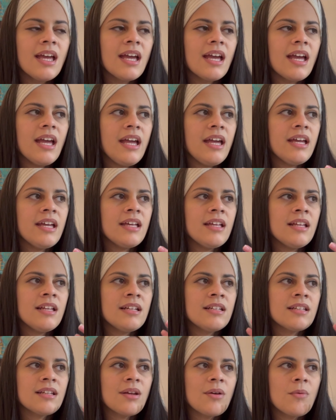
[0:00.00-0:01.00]

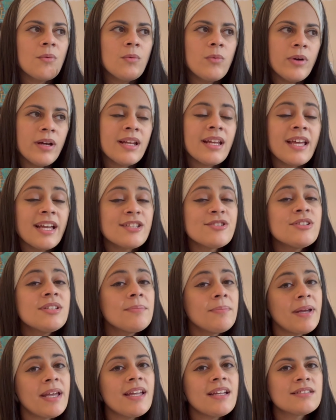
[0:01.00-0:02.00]
And when I actually
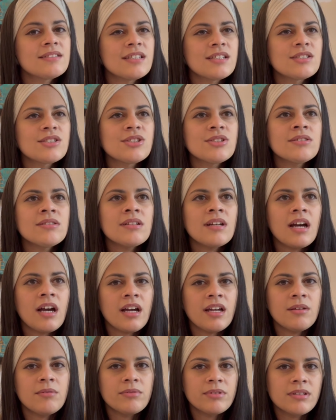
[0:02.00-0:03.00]
pay attention,
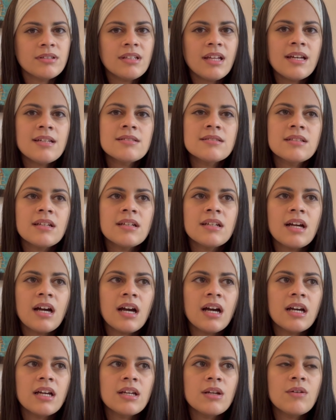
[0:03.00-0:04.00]
I realize that
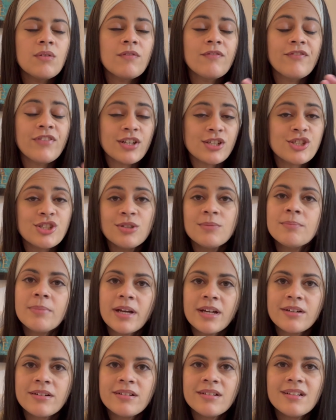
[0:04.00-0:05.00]
I function
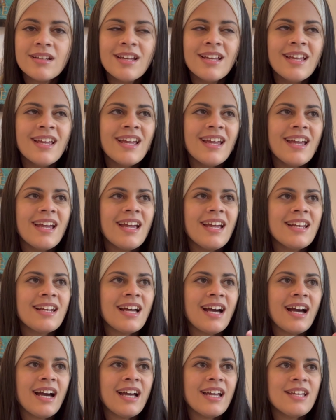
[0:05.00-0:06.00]
better and
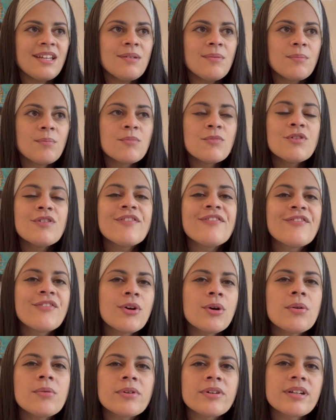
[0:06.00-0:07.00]
I move
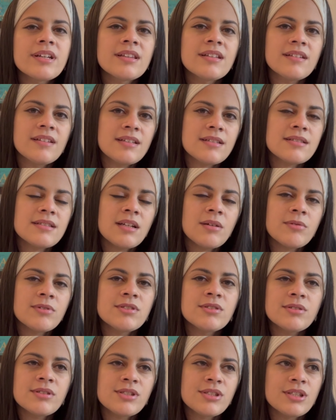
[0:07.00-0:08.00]
forward in the things that I want
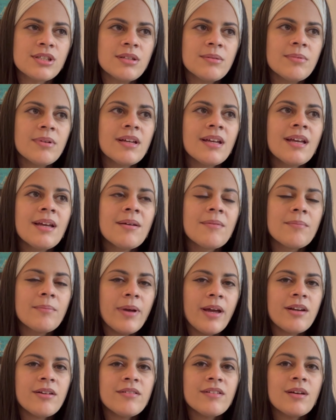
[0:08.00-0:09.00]
to achieve
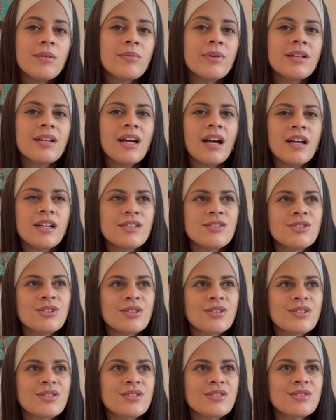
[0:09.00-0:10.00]
better than when I
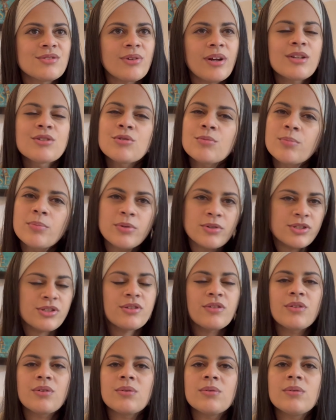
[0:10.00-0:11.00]
just try to push
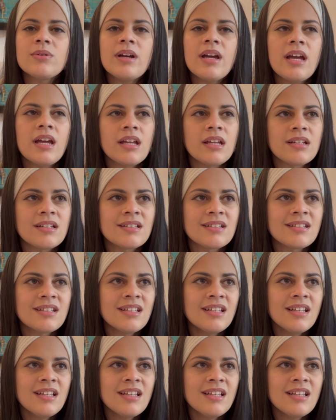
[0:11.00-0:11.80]
through and